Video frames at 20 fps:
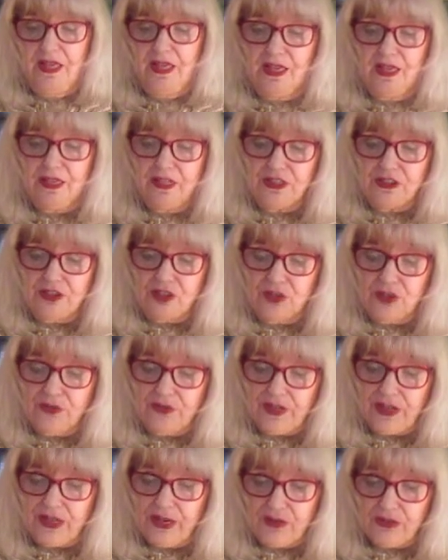He told
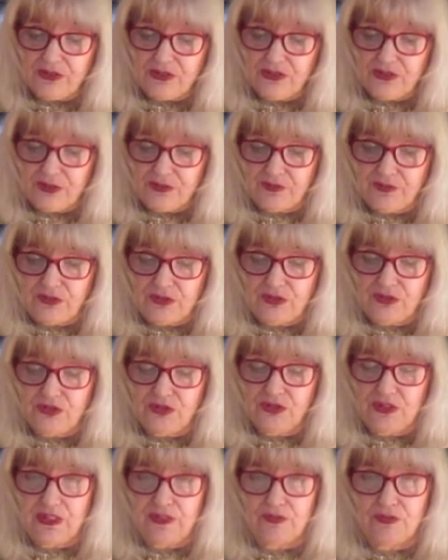the house servant to
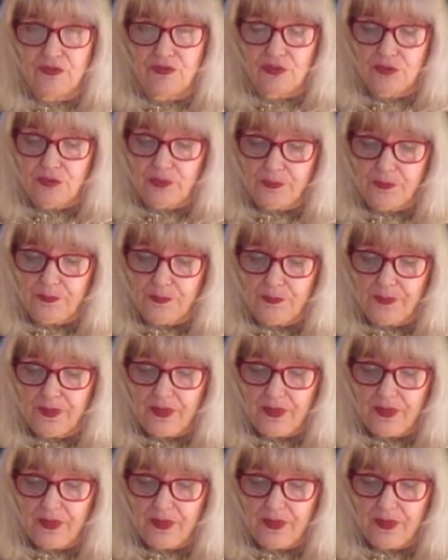leave the room.